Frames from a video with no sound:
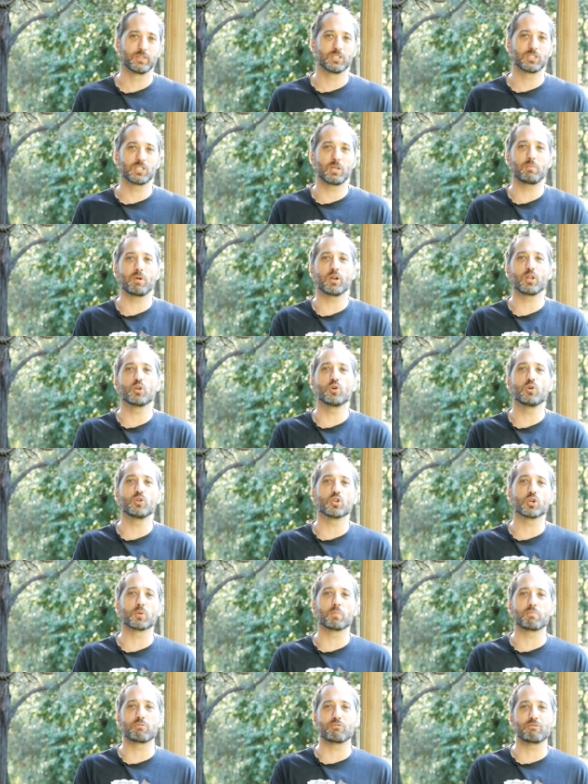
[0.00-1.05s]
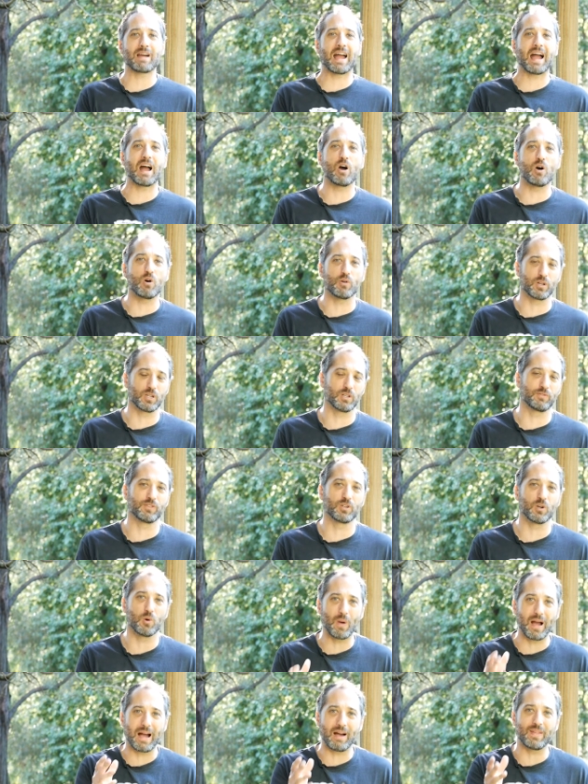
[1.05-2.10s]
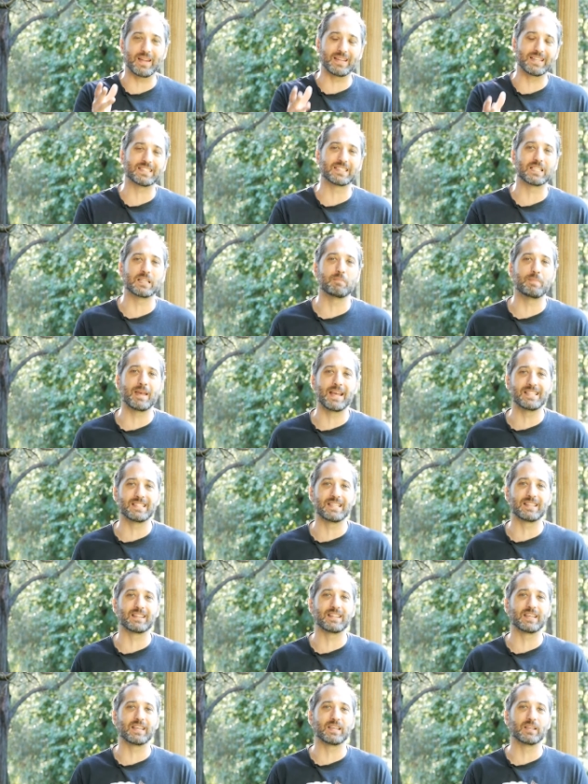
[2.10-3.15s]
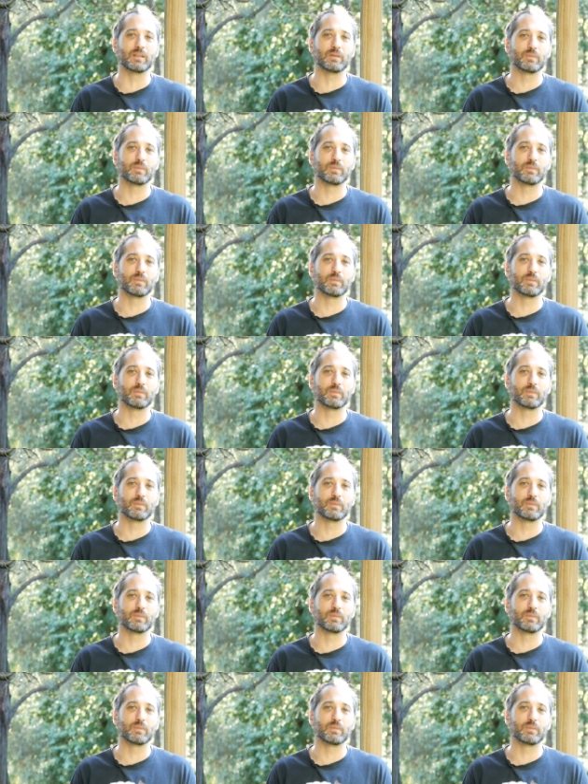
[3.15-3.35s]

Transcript: Somebody who you're proud of and go, wow, they did an amazing thing.